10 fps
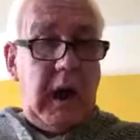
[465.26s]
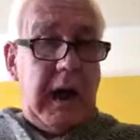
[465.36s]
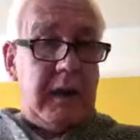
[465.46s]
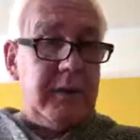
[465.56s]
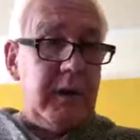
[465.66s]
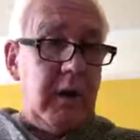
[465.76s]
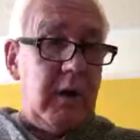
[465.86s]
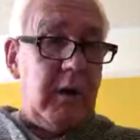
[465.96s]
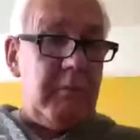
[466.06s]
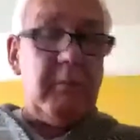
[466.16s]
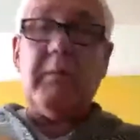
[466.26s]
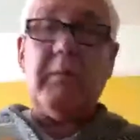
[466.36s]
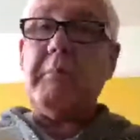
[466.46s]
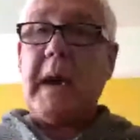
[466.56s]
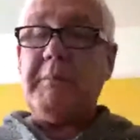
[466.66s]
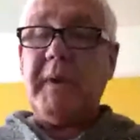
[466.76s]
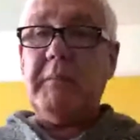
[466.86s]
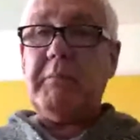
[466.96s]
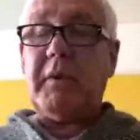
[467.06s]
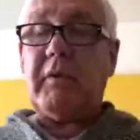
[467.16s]
And
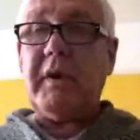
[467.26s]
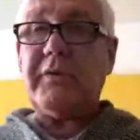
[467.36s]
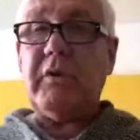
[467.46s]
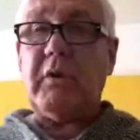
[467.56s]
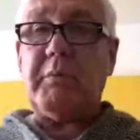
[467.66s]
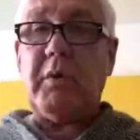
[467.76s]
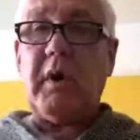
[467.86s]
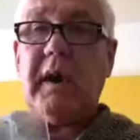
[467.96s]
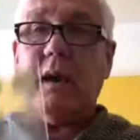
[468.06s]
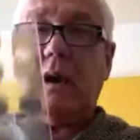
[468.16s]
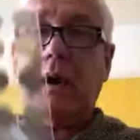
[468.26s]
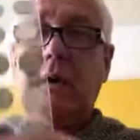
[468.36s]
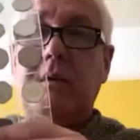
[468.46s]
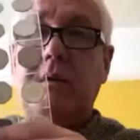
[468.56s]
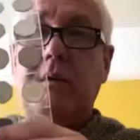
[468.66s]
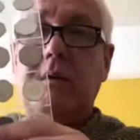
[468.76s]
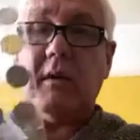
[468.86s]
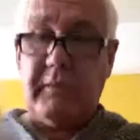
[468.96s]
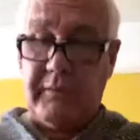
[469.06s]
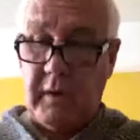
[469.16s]
maybe, Chris, you could put a link in.
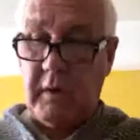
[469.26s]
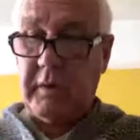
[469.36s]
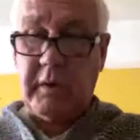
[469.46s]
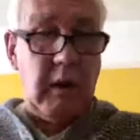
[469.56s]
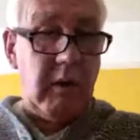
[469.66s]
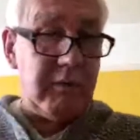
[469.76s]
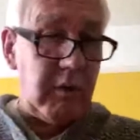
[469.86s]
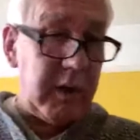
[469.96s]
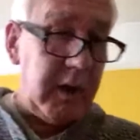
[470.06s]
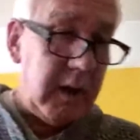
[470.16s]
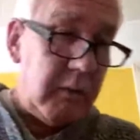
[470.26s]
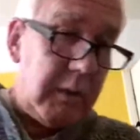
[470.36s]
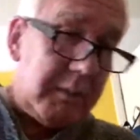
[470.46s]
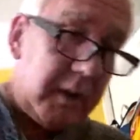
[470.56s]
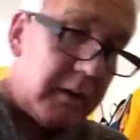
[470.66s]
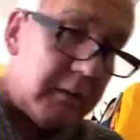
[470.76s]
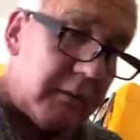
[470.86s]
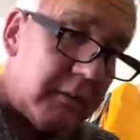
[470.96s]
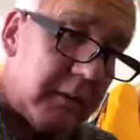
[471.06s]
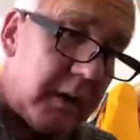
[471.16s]
No, I've got it here. 1 minute.
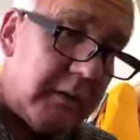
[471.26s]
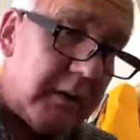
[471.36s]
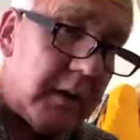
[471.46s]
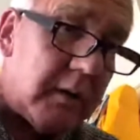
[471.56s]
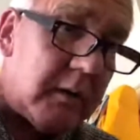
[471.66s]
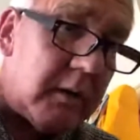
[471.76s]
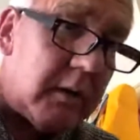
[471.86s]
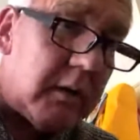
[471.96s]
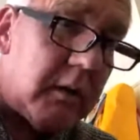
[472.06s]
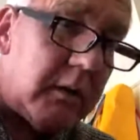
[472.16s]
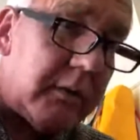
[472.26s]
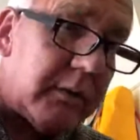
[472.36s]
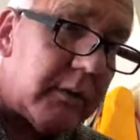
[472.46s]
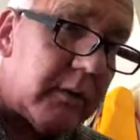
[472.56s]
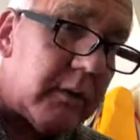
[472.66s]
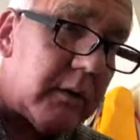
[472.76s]
Here it is.